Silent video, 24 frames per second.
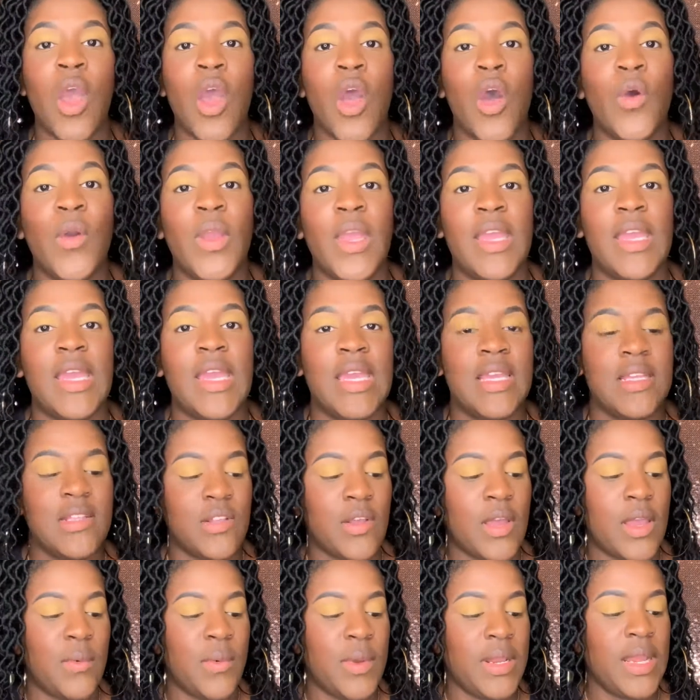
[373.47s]
Okay guys,
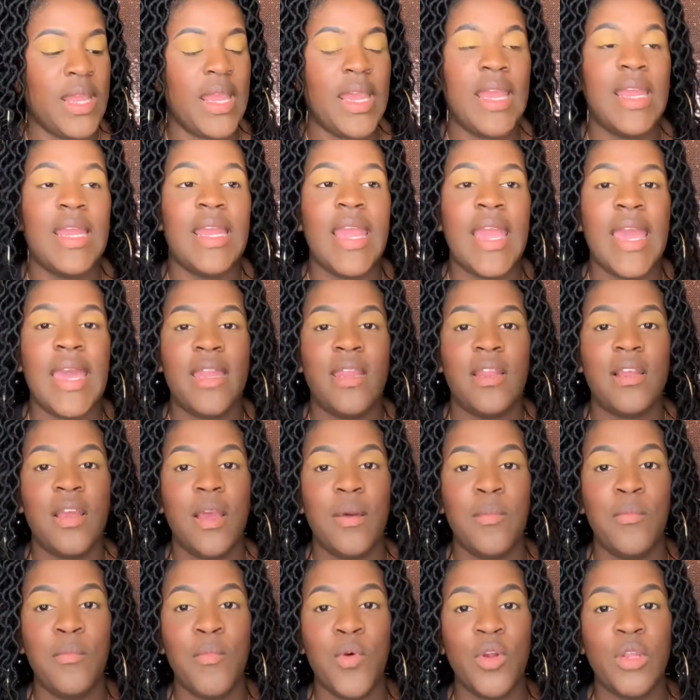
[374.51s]
so I went ahead and added a
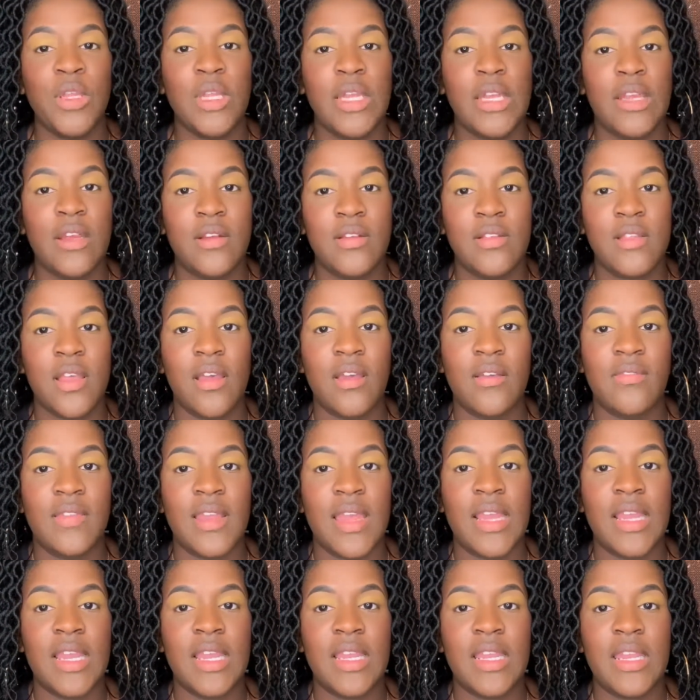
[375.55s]
couple more layers of
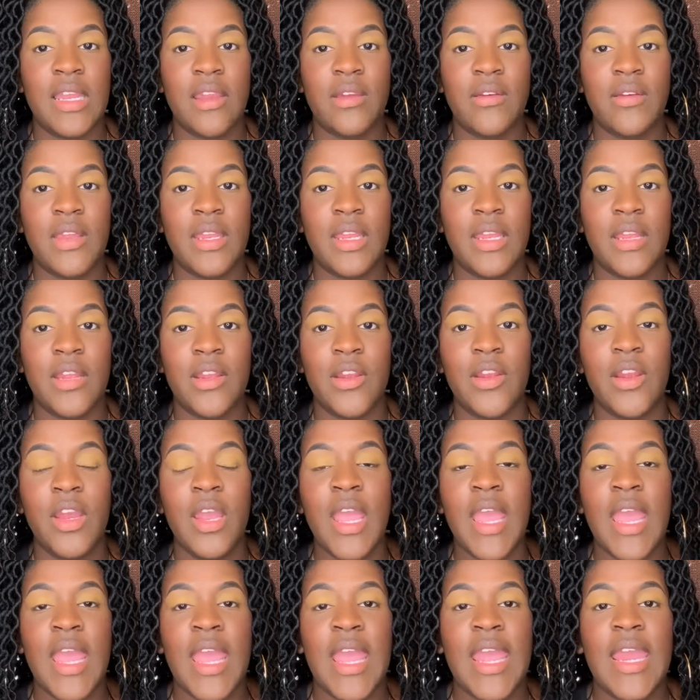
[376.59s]
that canary here,
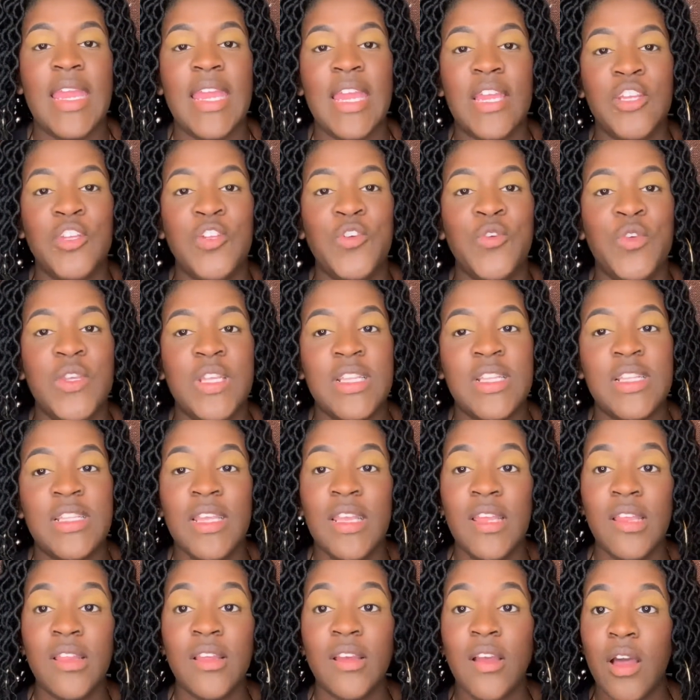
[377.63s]
and as you can
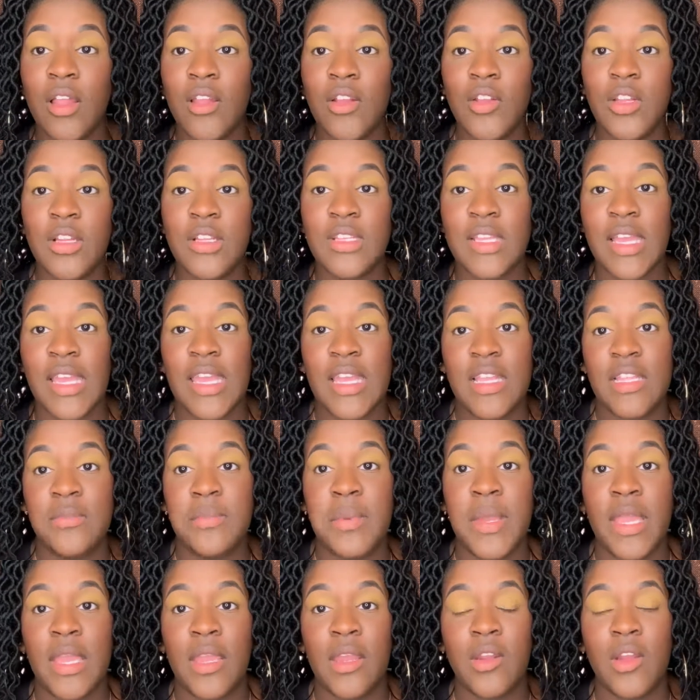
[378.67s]
see, the color looks like it's
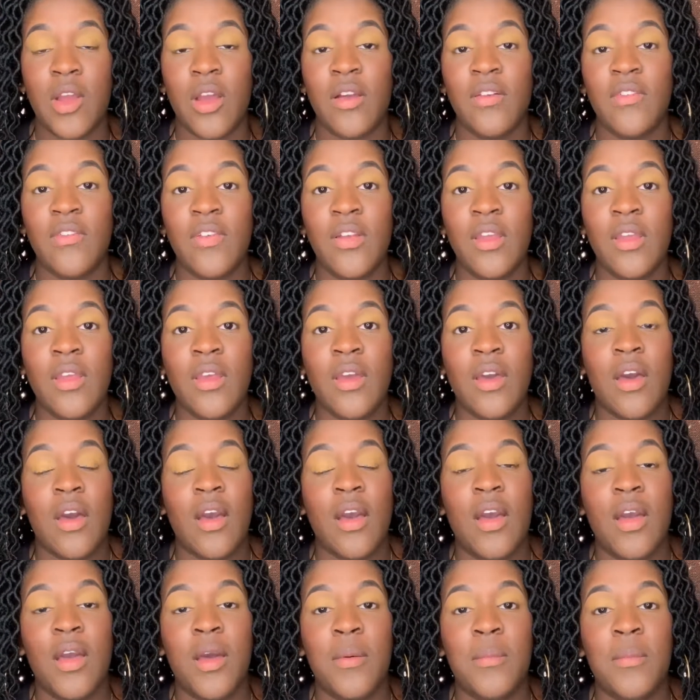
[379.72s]
paying off.
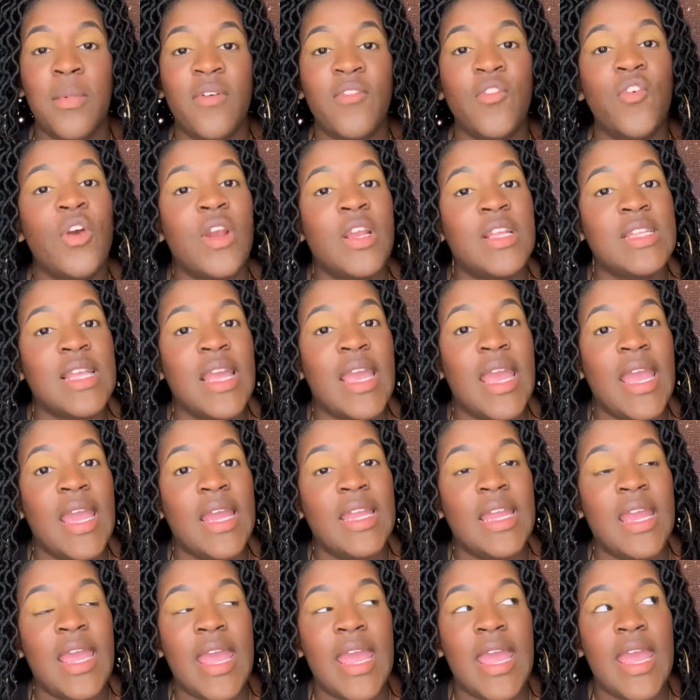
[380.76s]
Of course, I had
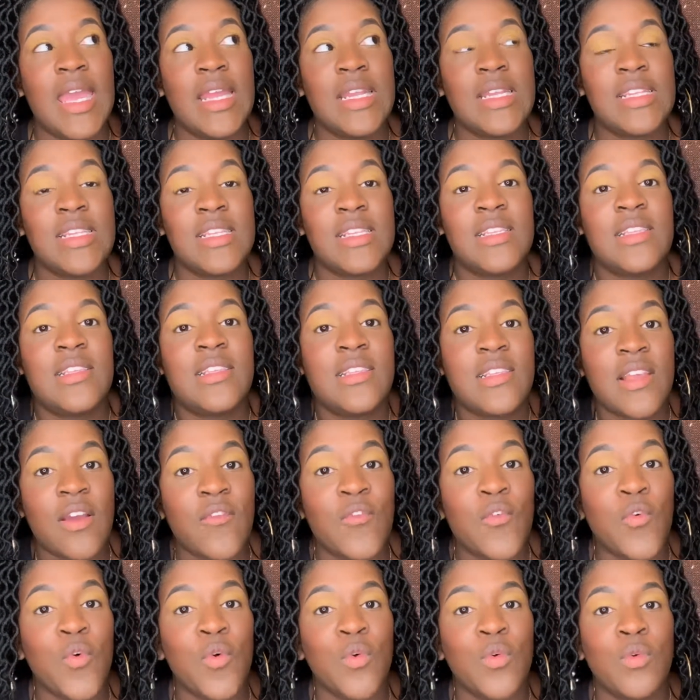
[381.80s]
to add
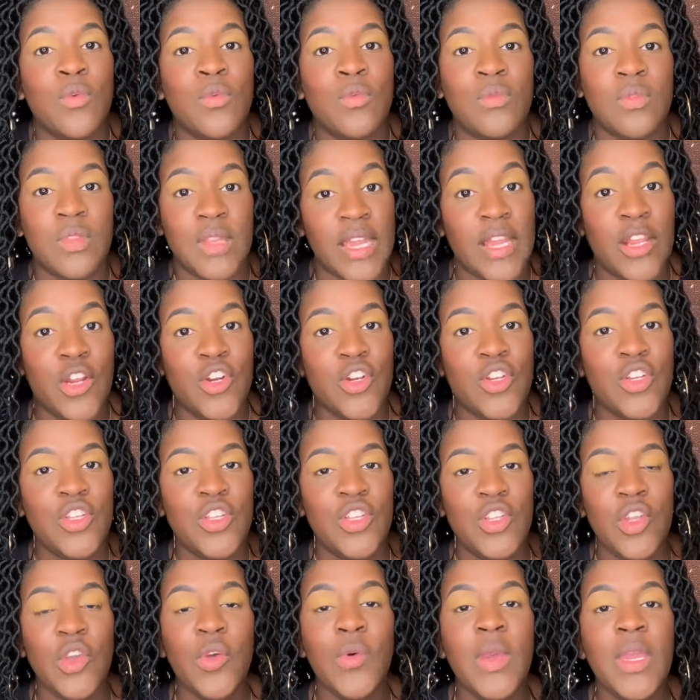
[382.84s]
several layers
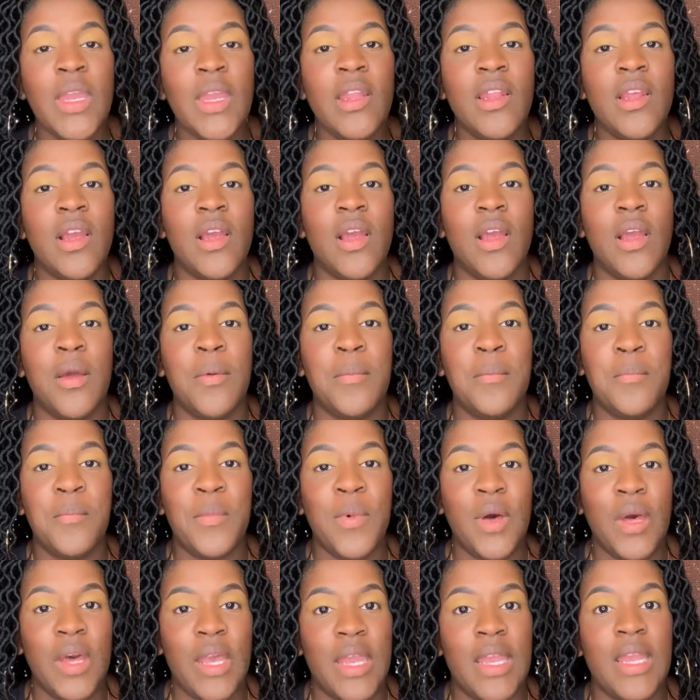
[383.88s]
to it,
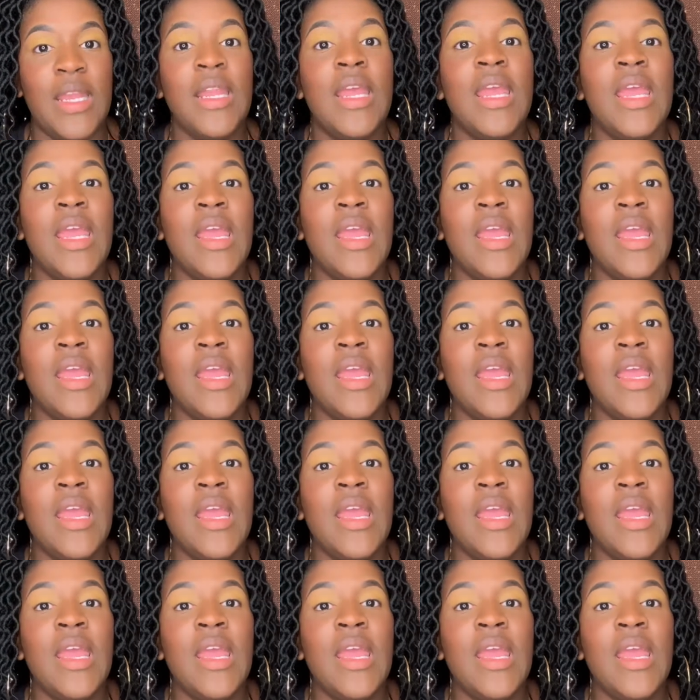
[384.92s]
but